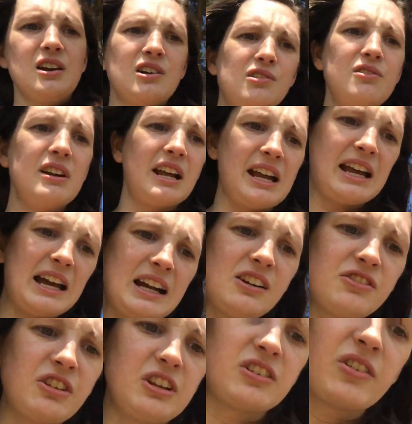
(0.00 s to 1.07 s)
Oh, and I
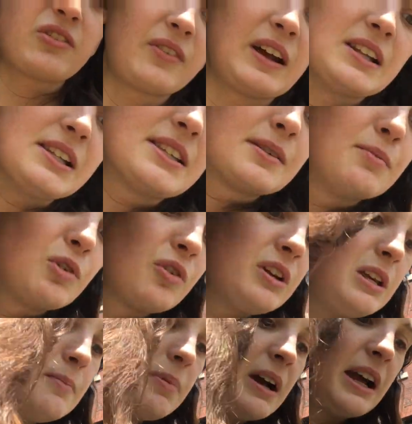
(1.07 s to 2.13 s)
actually just found some
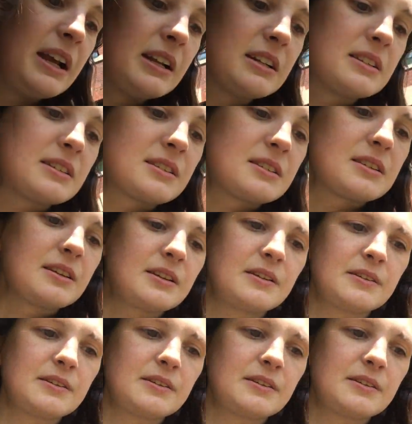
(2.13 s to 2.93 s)
green pines